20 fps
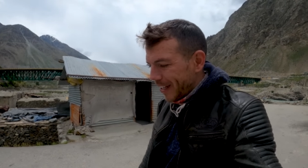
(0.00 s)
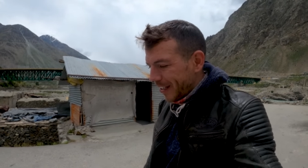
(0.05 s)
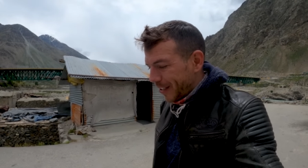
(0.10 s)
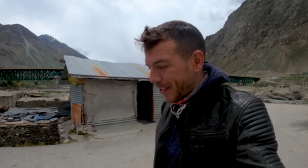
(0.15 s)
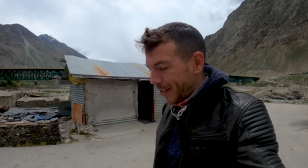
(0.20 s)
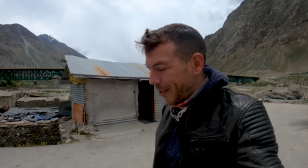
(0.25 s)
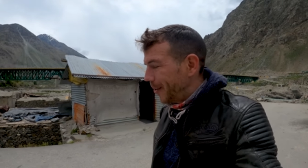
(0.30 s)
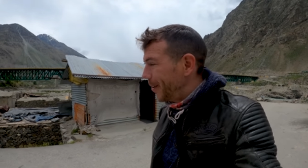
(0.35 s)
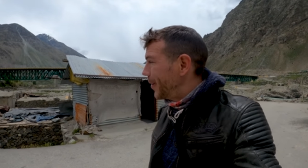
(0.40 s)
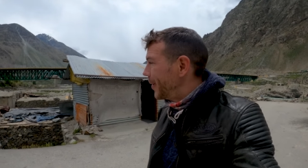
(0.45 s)

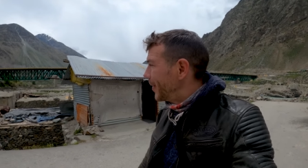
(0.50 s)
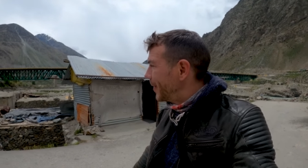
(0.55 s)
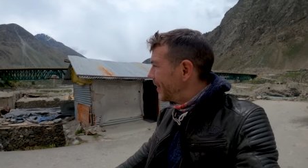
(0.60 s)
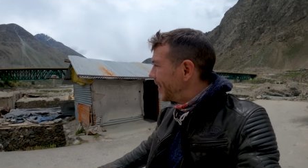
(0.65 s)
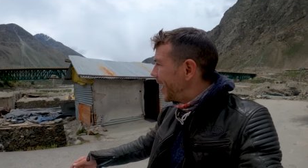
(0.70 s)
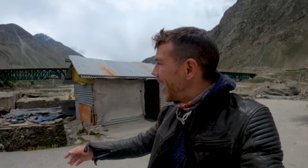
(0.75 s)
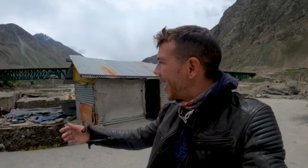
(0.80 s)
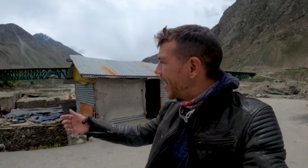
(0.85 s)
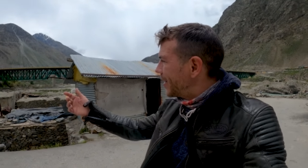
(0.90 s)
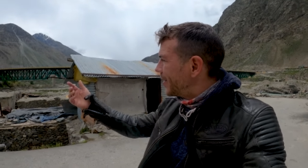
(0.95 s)
so
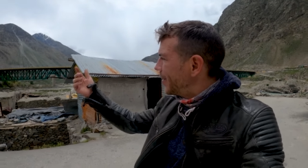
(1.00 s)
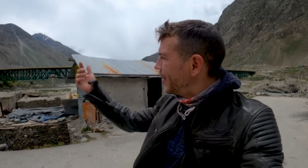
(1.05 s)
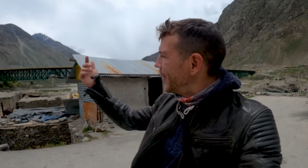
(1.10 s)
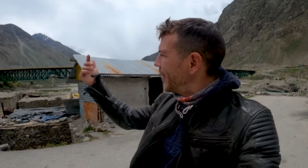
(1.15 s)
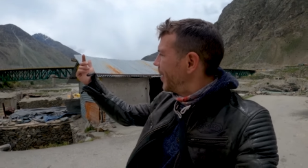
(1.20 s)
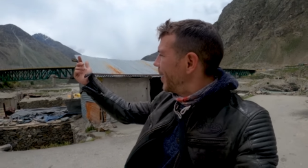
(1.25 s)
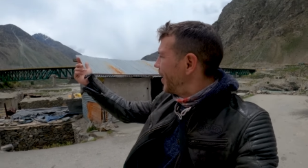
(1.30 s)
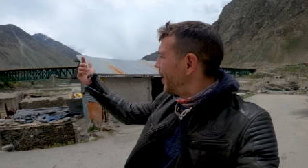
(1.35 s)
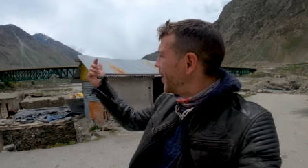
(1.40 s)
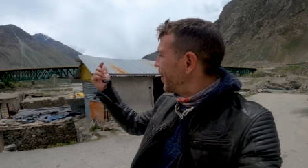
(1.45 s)
they had
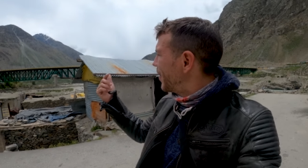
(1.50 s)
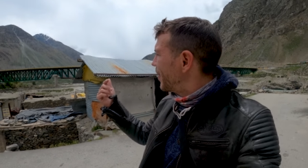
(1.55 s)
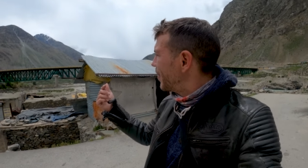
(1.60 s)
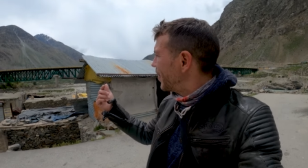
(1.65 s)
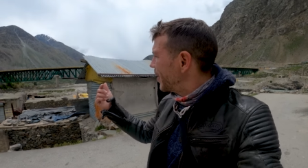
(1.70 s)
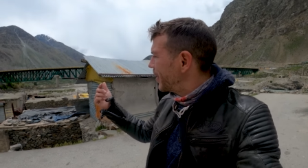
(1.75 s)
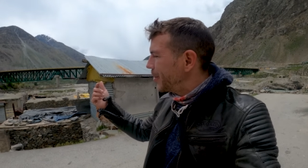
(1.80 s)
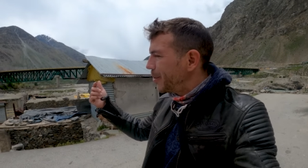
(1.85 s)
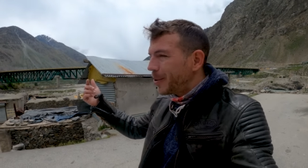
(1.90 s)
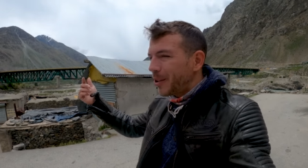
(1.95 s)
to
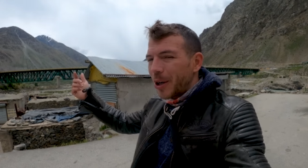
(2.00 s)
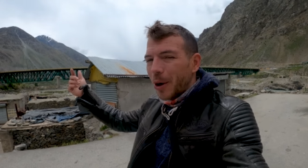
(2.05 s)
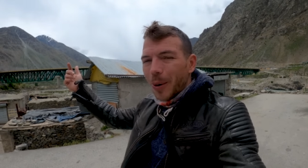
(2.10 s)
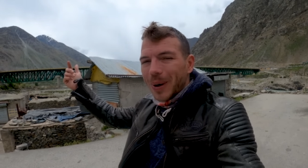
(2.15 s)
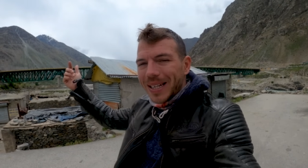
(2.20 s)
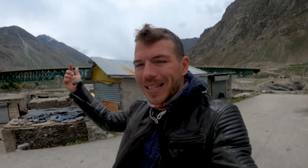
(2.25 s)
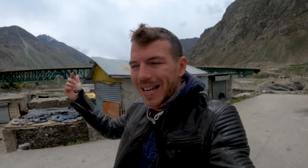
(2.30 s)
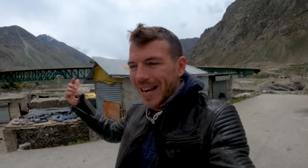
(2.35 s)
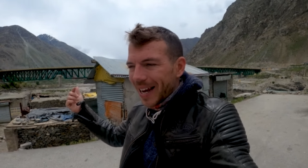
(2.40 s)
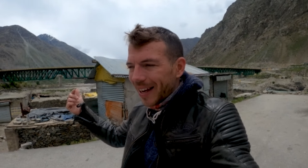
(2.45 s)

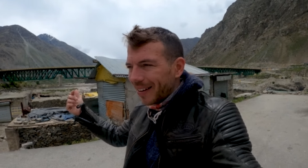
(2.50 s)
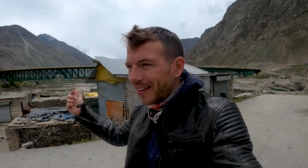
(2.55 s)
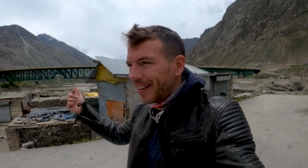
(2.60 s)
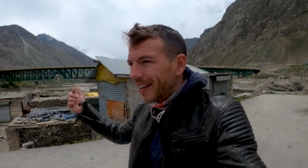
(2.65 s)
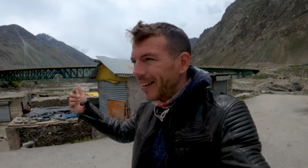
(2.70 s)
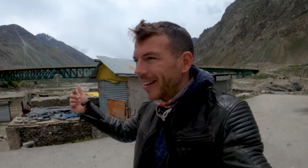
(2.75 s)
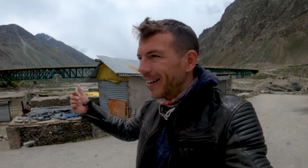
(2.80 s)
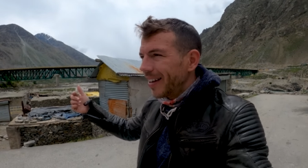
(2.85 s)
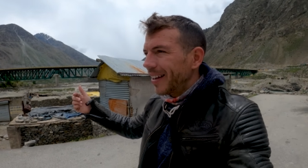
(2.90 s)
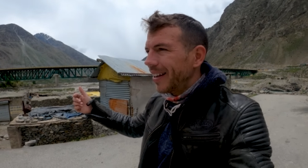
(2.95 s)
tow it
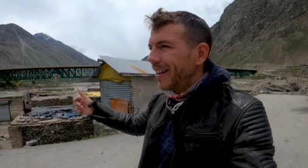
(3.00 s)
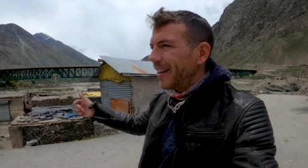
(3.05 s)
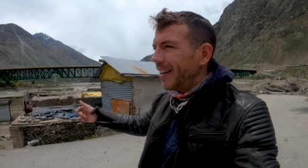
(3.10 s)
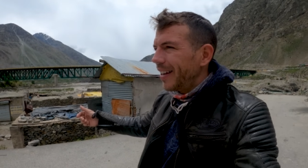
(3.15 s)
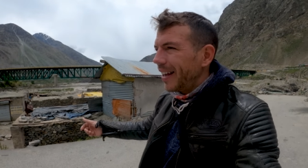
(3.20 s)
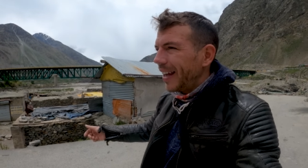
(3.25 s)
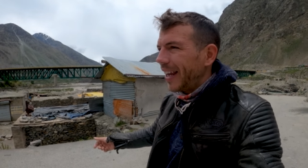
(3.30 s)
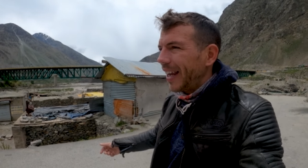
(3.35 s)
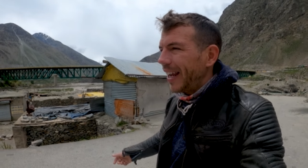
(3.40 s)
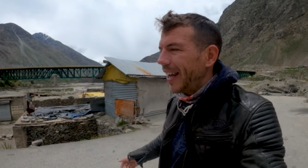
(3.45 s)
down
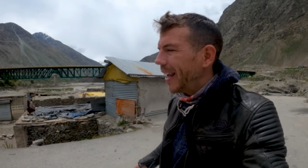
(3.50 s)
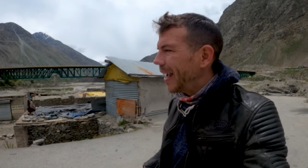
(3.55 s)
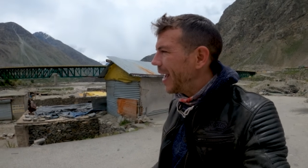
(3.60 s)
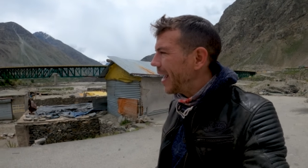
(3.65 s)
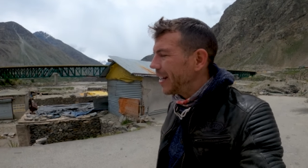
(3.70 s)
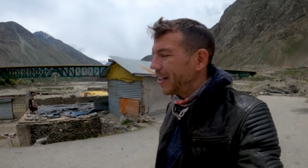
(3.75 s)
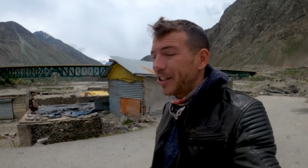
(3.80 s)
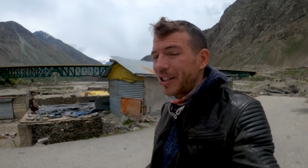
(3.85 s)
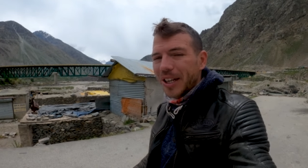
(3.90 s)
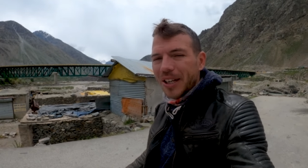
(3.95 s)

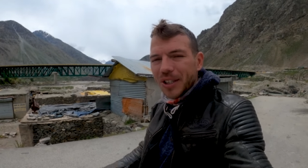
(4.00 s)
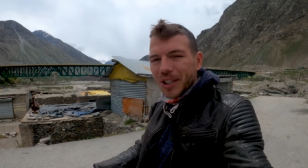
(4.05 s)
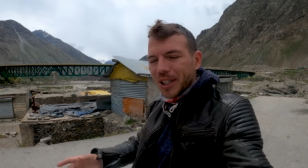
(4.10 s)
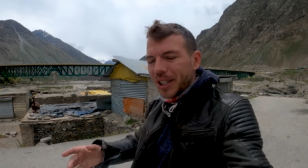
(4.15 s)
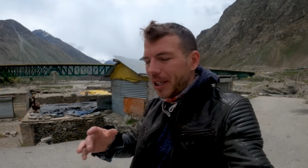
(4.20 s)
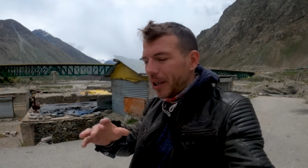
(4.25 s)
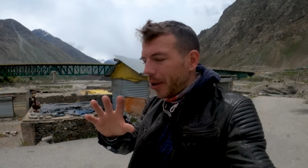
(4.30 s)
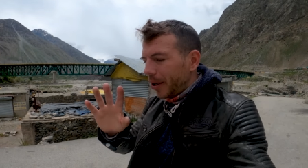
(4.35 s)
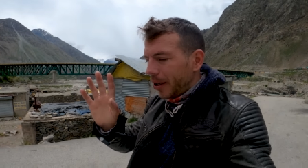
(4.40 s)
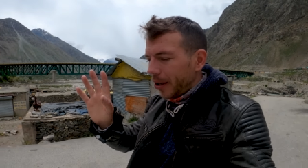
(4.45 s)
here and
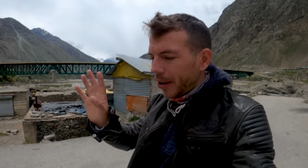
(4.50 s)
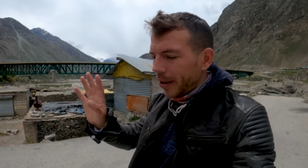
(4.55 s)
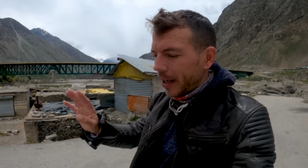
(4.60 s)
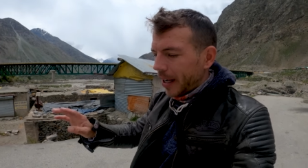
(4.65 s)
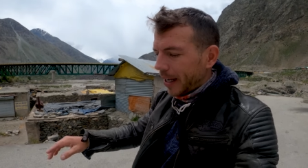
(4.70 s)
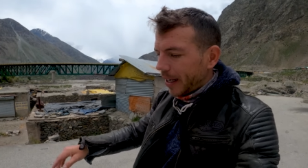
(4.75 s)
change the oil.